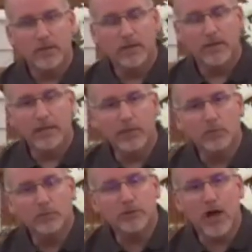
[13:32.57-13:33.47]

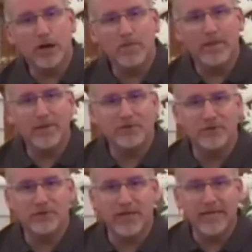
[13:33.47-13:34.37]

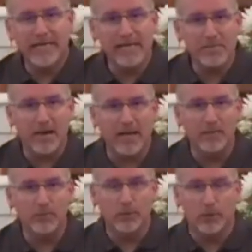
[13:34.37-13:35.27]
that anybody
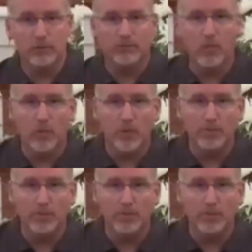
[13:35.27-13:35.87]
would look forward,